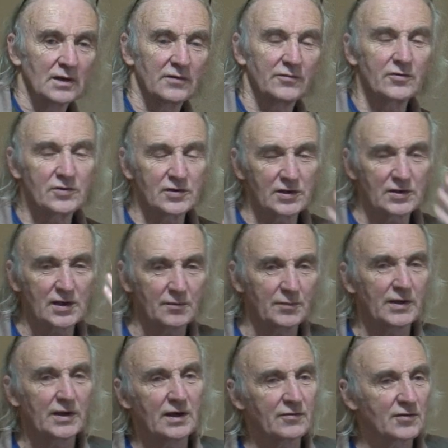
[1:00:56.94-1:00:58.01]
If you see
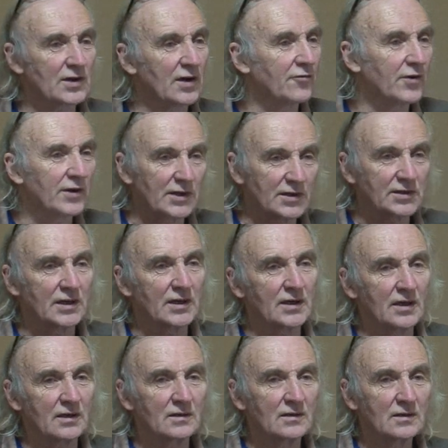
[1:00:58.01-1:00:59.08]
something, if suffering is
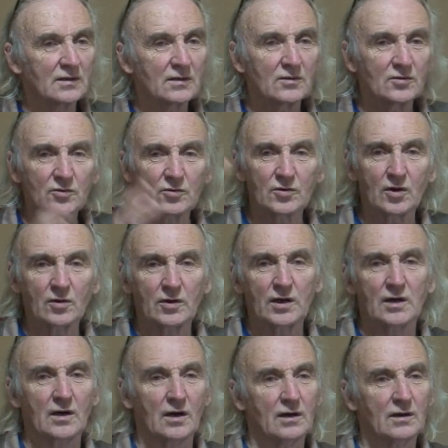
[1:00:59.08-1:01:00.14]
here, you go
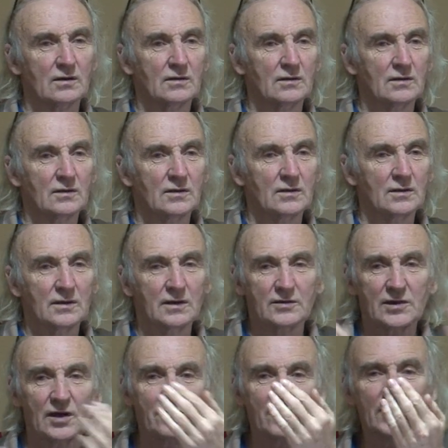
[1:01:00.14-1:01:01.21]
here.
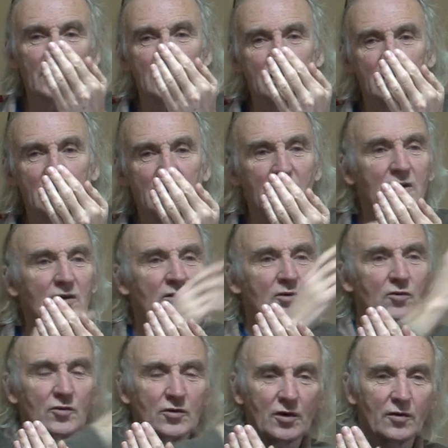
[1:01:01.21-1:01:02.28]
If suffering is here,
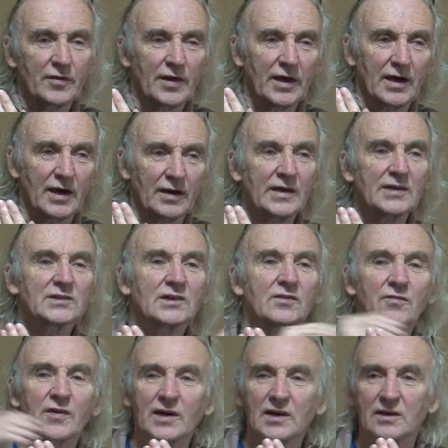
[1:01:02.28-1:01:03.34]
you there. That's
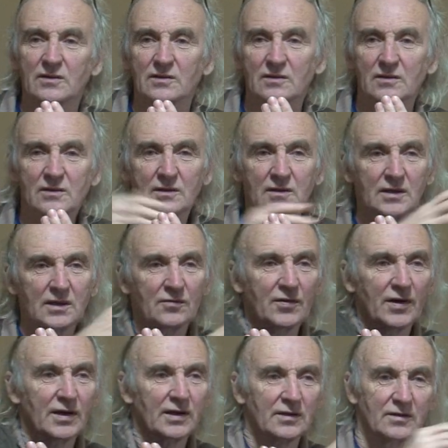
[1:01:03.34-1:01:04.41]
evade
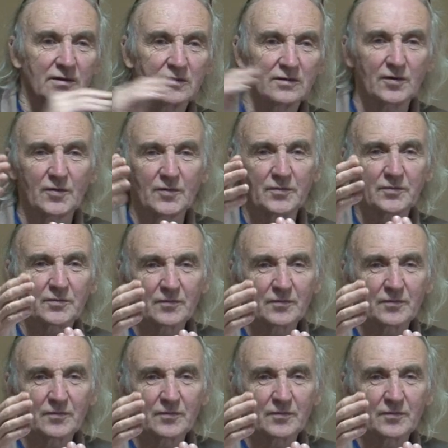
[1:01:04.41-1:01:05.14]
evade. No.